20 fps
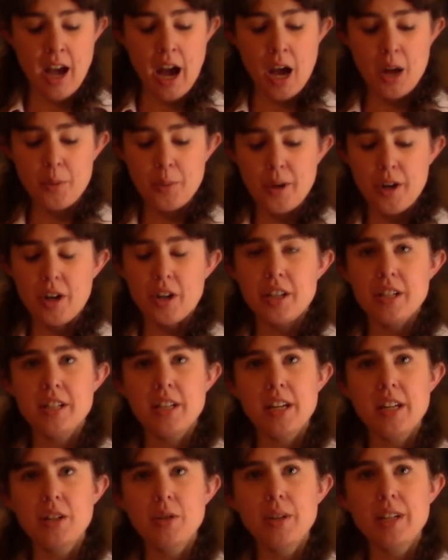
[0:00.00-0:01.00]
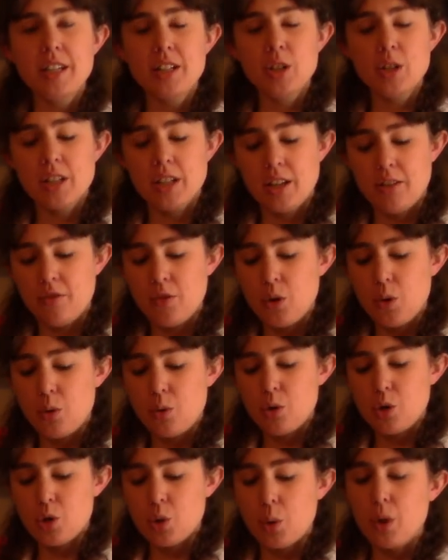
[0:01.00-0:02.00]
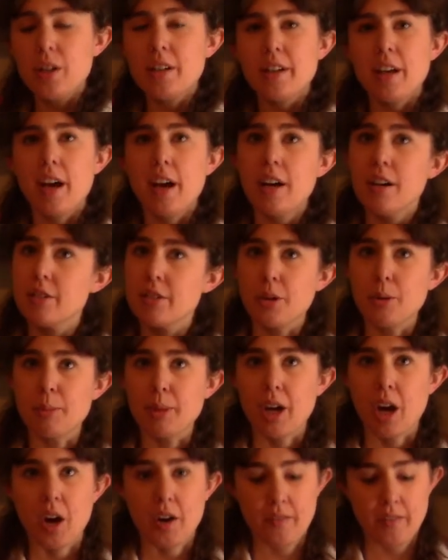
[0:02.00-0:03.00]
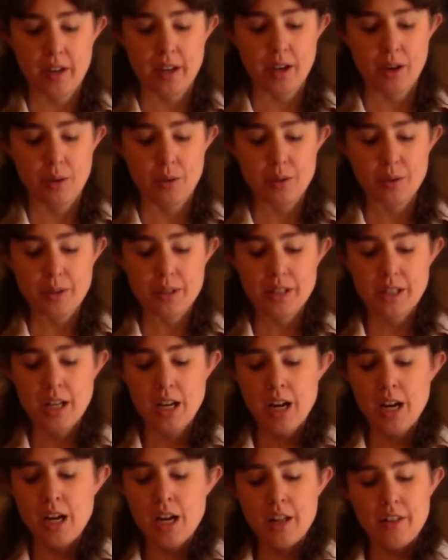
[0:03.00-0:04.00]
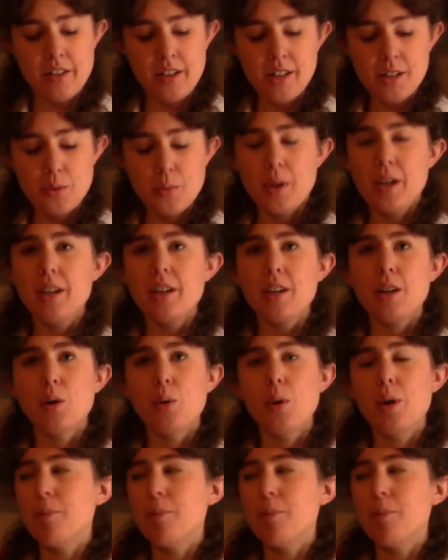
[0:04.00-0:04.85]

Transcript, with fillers: and we are continuing to give you short heirloom care videos. This week, we